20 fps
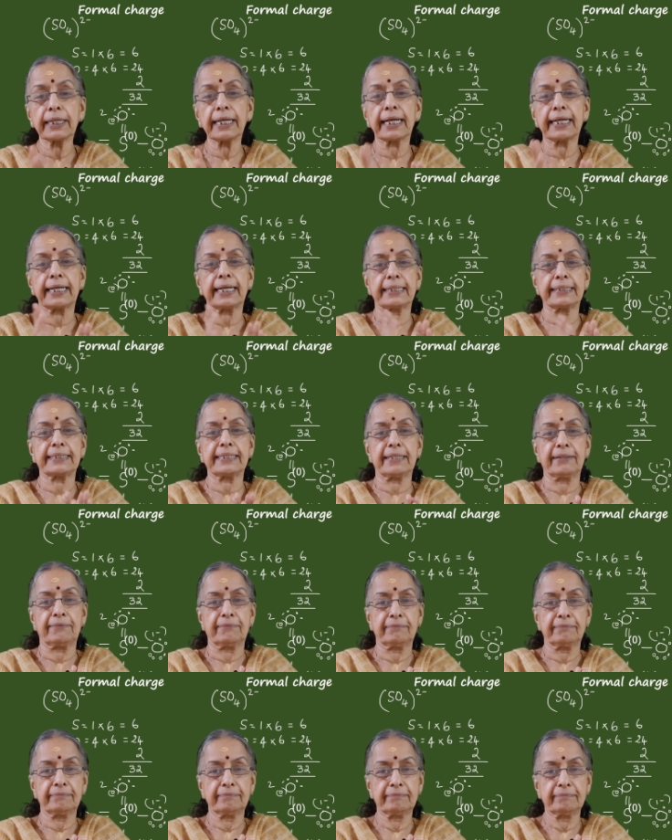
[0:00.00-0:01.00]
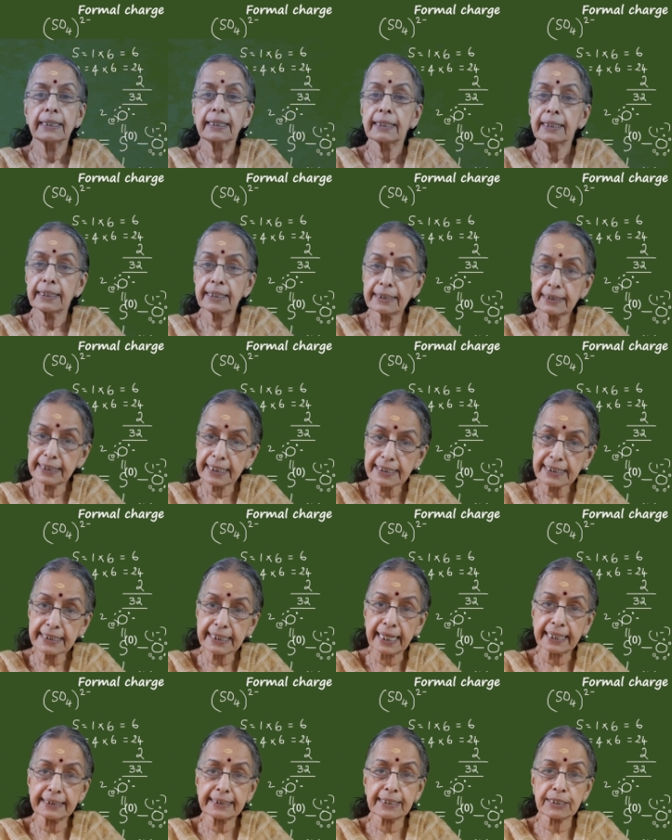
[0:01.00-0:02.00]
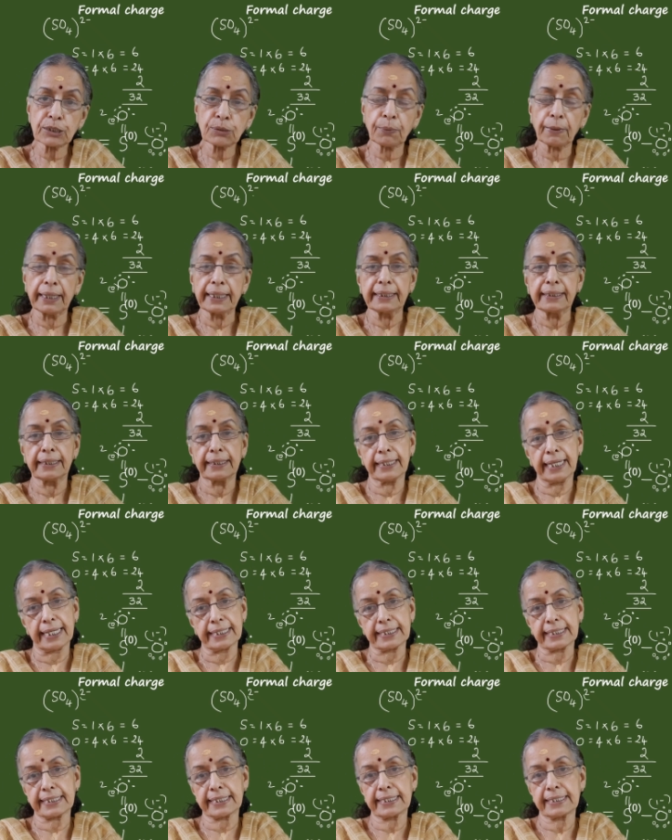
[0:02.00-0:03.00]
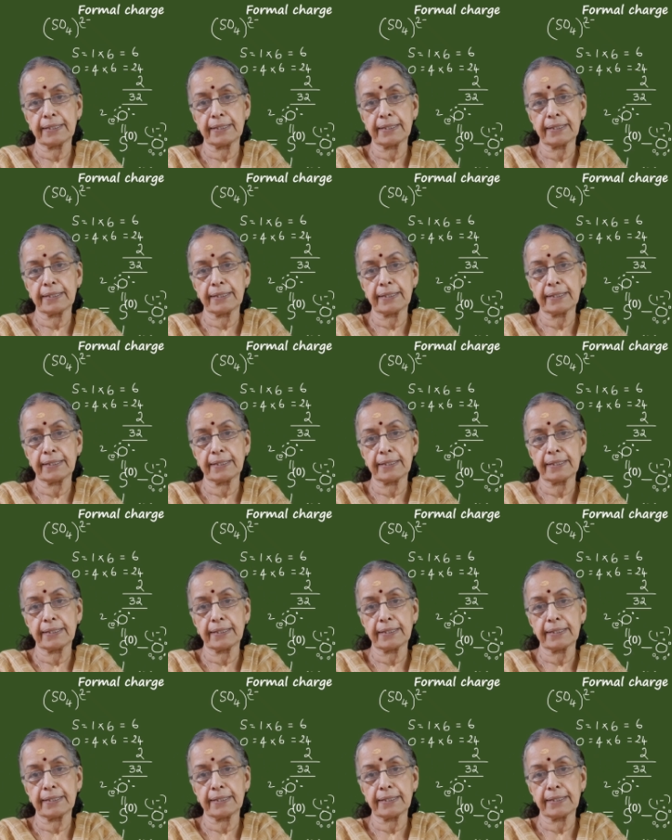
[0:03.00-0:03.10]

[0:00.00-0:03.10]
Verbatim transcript: negative. Is it satisfied? Yes.